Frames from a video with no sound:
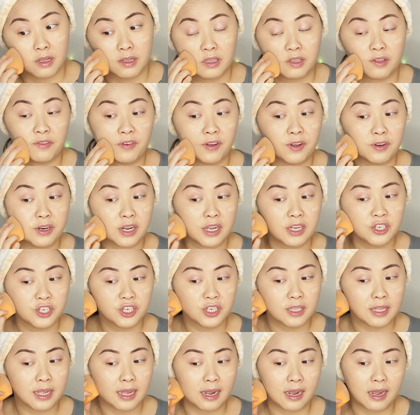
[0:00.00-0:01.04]
The
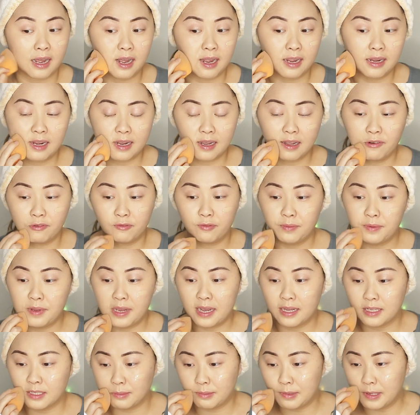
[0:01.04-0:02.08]
foundation that I got from
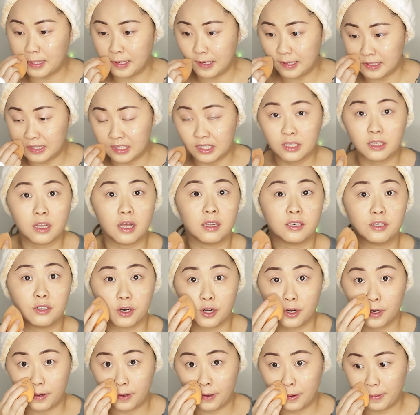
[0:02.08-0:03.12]
Yasmi, it's a lot
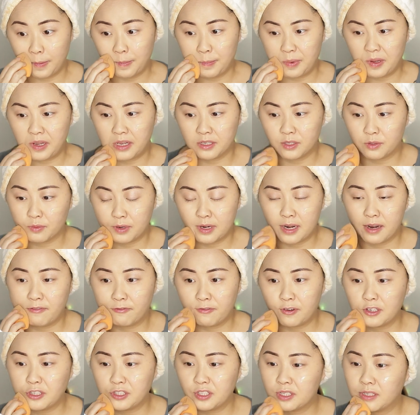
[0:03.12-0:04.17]
darker, because when
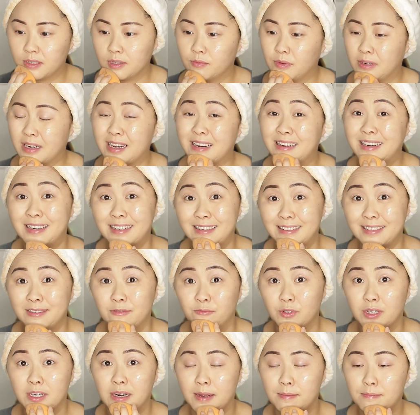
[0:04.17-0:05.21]
I
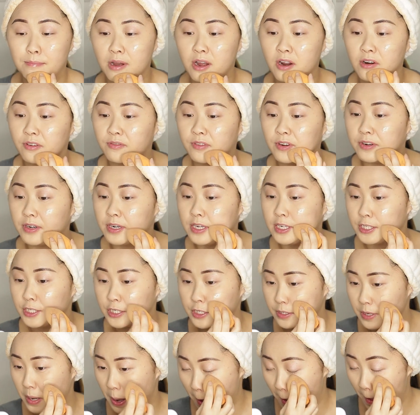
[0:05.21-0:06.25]
bought her
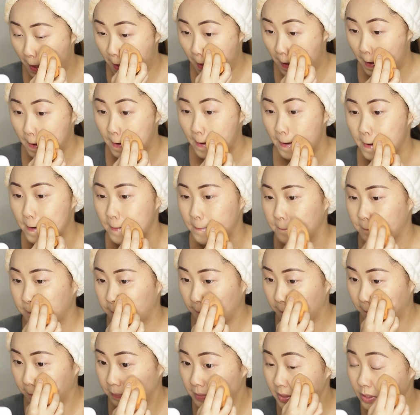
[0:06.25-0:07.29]
foundation,
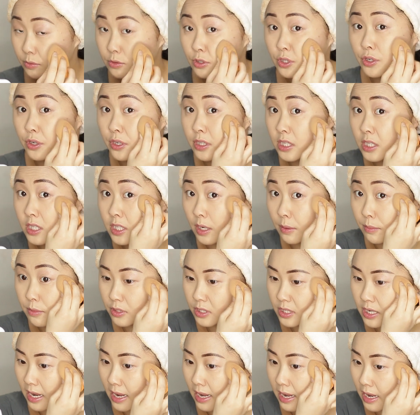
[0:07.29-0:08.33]
it was during the
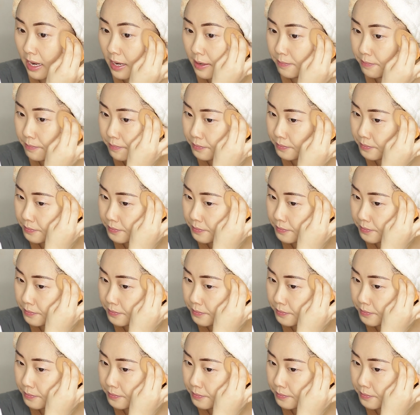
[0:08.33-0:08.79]
summertime.